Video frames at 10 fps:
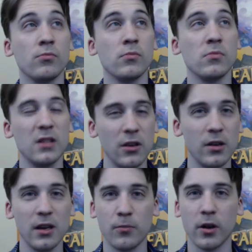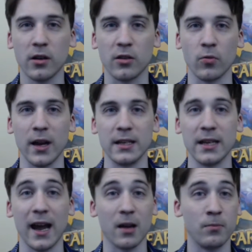you need to put it into the right
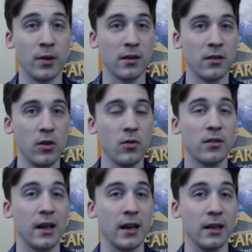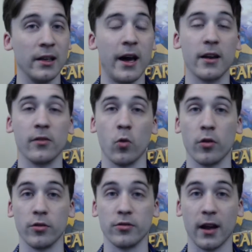deck, but used in a lot of
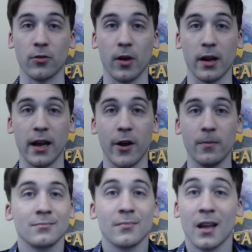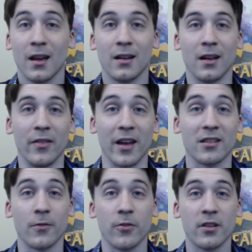warrior decks right now. And that's
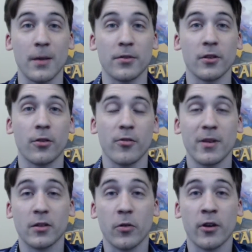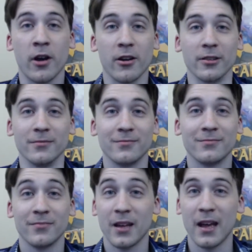it for this episode of 3 Minutes with a Card.
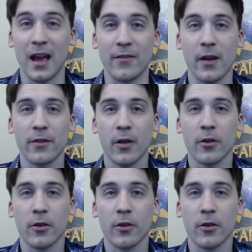If you have another